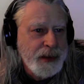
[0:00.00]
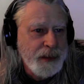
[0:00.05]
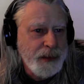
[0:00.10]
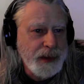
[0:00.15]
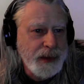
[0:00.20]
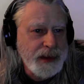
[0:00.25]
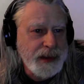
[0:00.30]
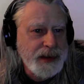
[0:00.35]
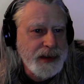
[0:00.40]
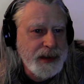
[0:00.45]

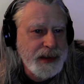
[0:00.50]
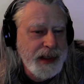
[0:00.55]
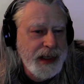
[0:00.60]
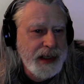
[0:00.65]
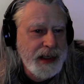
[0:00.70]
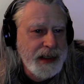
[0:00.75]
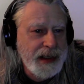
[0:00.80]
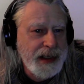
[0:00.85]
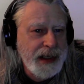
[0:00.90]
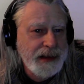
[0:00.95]
will
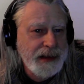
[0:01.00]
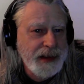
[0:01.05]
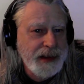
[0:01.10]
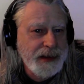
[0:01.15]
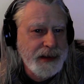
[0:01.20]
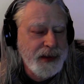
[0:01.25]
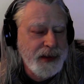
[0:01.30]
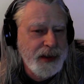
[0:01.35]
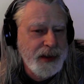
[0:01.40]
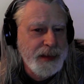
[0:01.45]
instead head to the
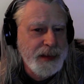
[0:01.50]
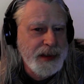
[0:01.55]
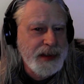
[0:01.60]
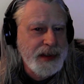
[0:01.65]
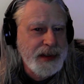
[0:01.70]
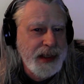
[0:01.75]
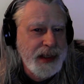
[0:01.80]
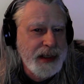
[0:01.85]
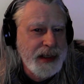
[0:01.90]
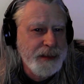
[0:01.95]
tournament's
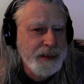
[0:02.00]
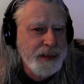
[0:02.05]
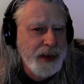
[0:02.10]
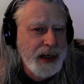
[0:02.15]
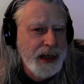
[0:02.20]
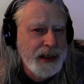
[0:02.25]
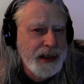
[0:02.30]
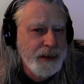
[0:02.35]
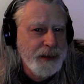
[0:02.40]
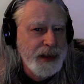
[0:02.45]
second
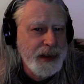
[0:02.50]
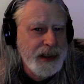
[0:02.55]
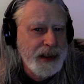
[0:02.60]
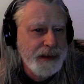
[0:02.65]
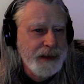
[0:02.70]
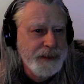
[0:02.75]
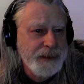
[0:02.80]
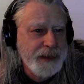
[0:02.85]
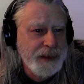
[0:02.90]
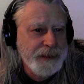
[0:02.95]
bracket
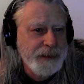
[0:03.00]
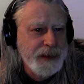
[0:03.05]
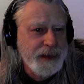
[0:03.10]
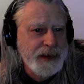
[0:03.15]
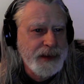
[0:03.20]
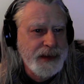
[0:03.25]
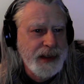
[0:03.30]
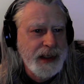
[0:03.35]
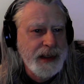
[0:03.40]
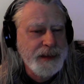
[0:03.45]
weekend for the
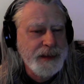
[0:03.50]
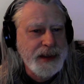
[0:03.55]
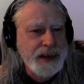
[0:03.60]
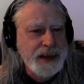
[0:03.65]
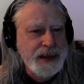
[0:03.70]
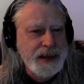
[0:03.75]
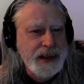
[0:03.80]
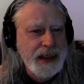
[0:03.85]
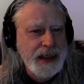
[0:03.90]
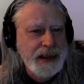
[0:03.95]
first time
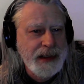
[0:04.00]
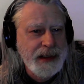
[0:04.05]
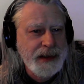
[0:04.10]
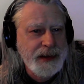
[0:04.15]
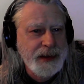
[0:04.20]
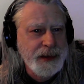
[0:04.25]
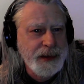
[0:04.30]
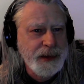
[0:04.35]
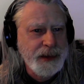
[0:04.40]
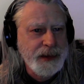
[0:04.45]
since
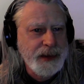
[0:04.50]
92,